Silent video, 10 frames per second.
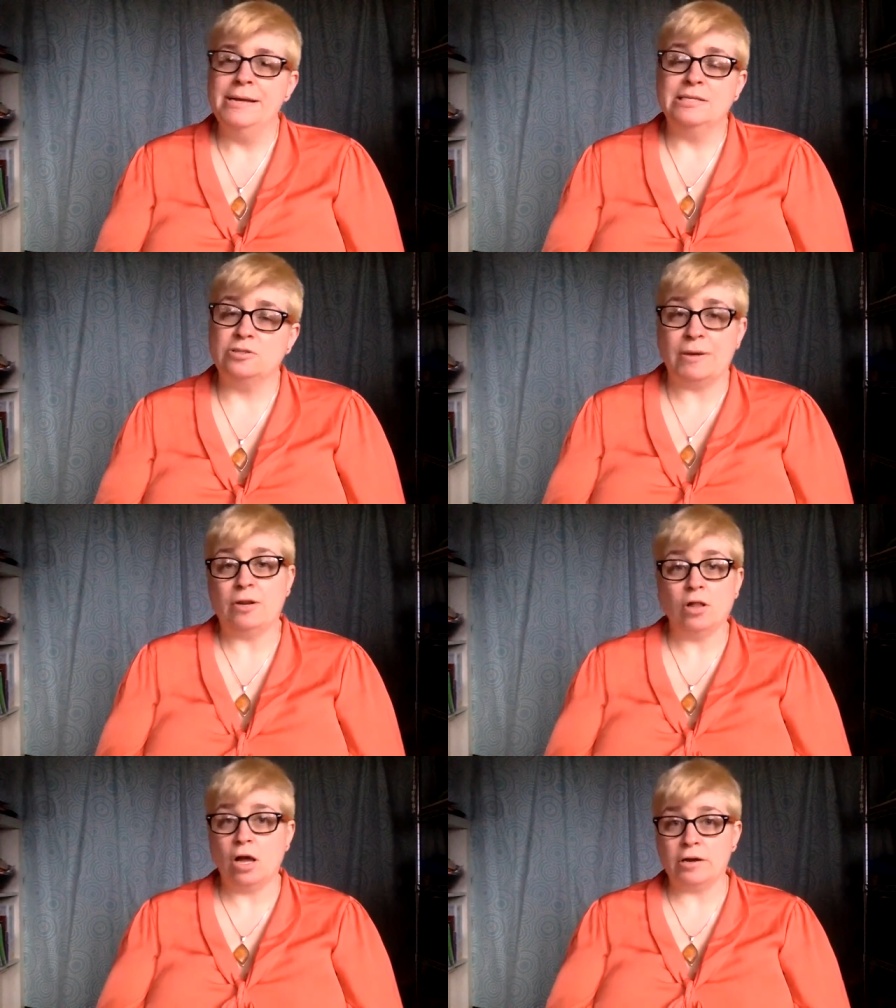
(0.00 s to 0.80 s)
So I
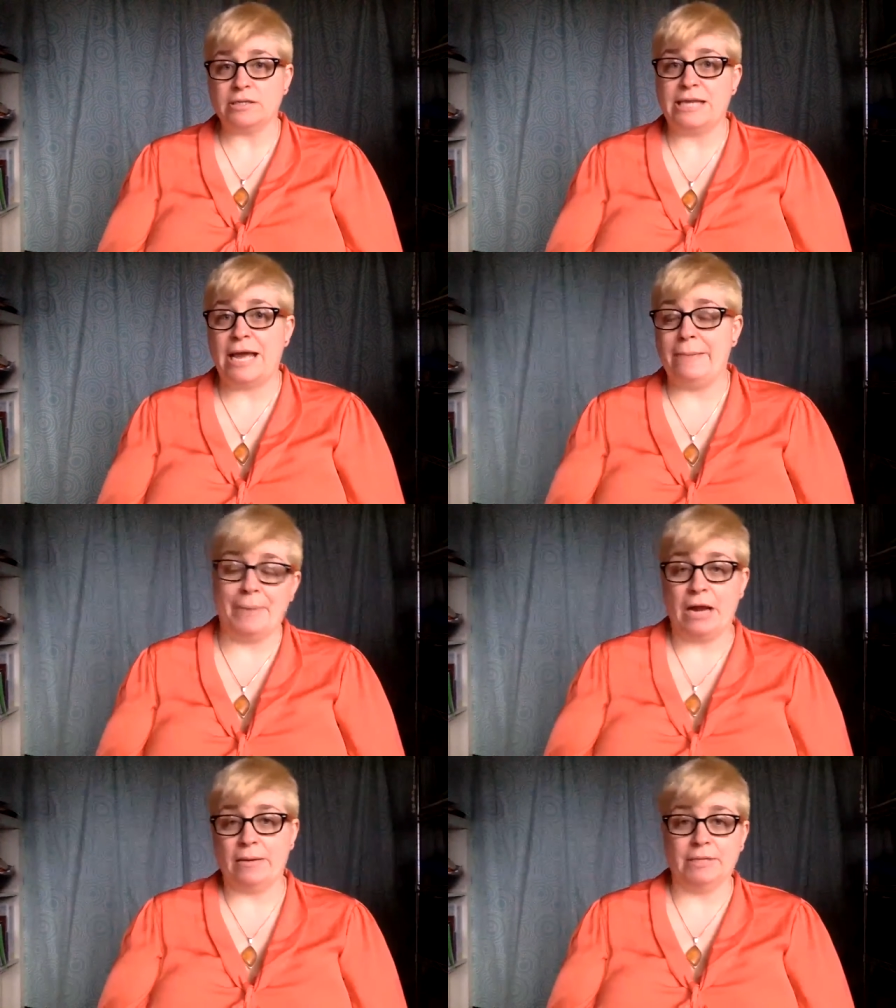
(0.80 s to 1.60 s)
no longer say
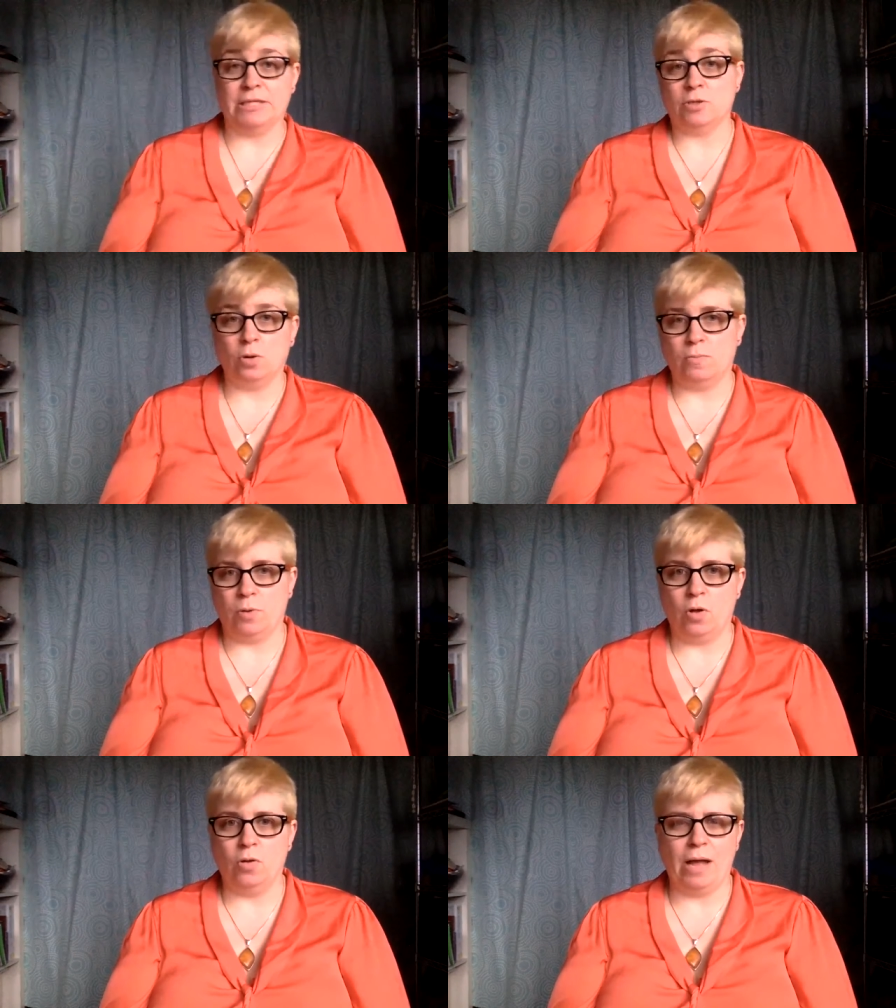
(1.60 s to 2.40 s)
bottom of the totem
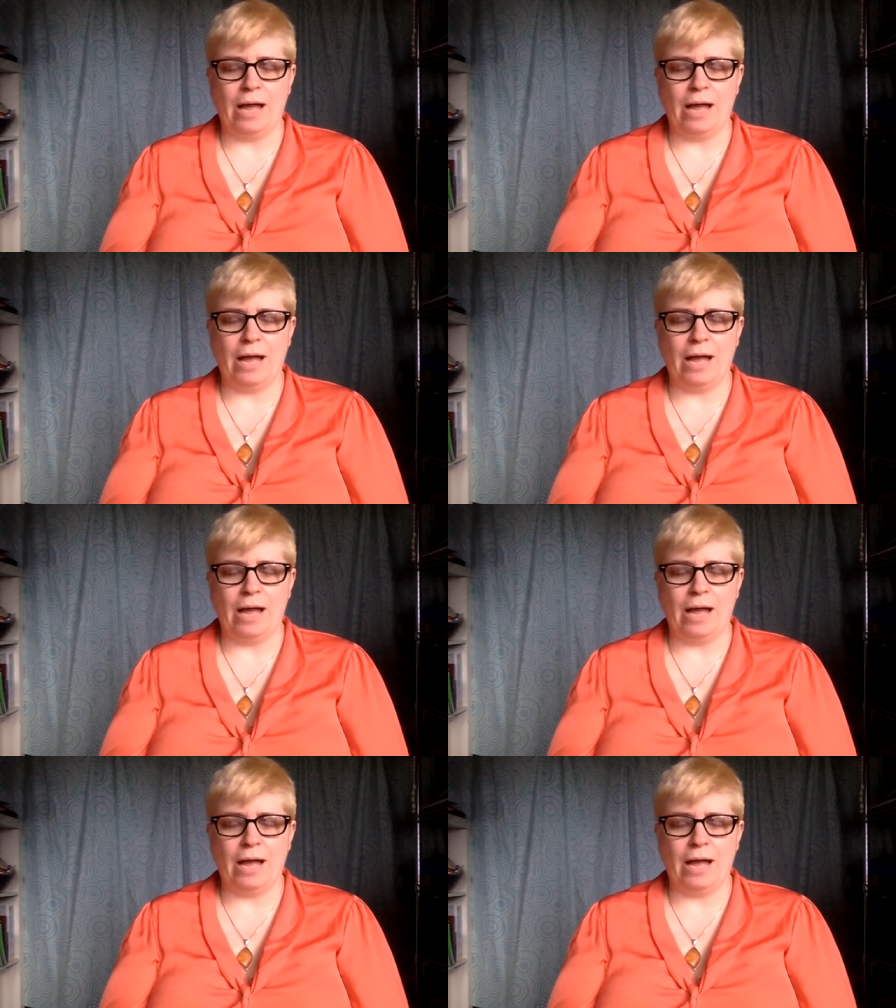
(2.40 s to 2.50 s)
pole.